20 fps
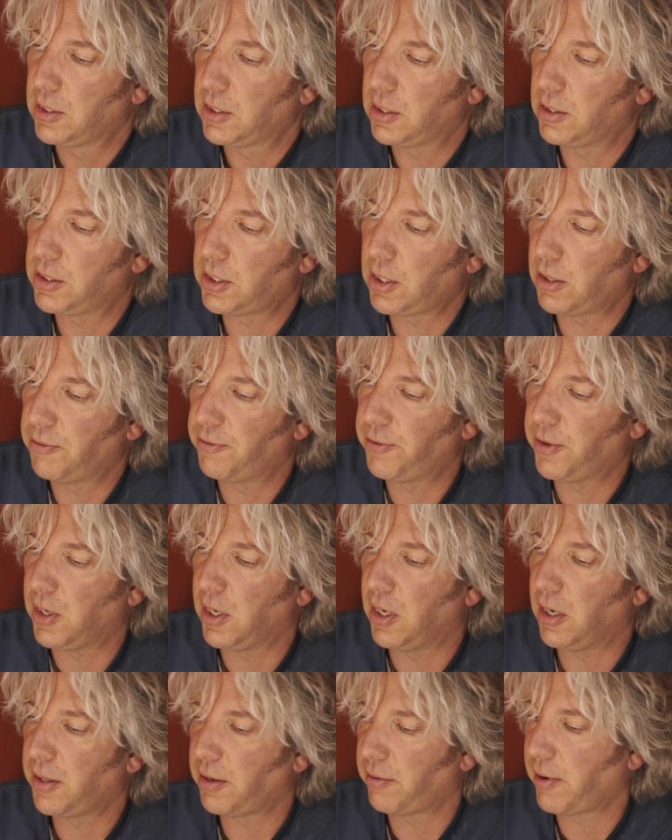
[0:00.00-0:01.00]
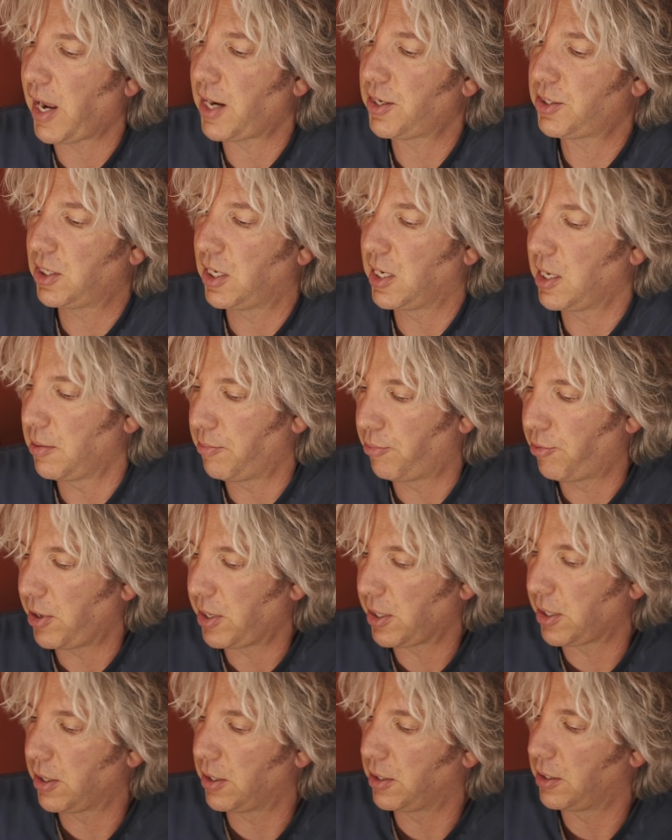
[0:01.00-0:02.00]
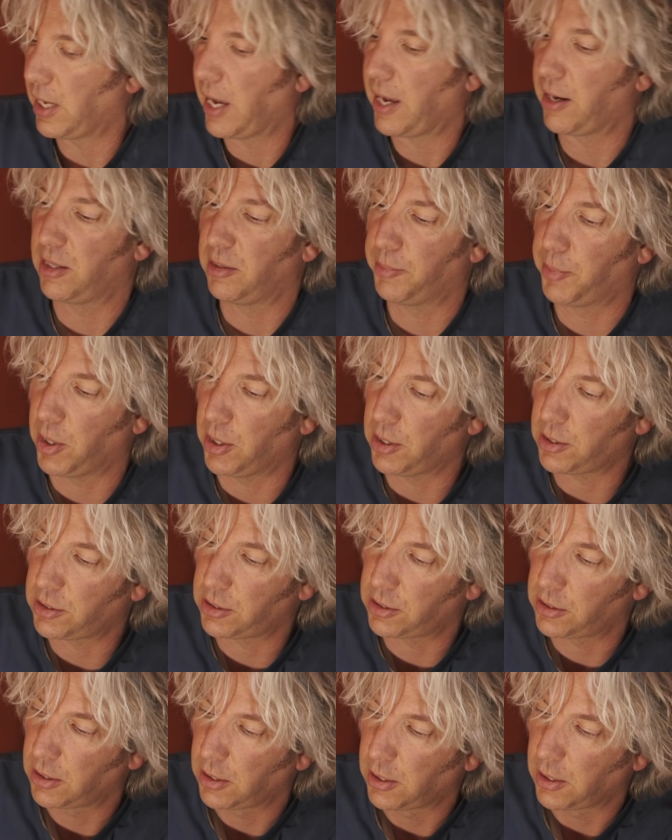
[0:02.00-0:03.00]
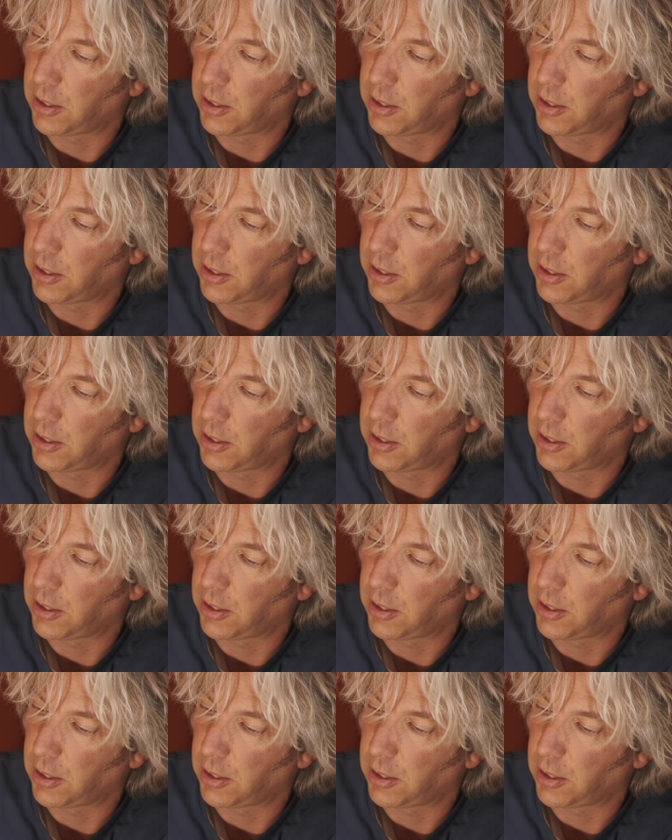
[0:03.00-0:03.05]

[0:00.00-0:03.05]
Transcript: So, so far they're actually pretty good out of the box.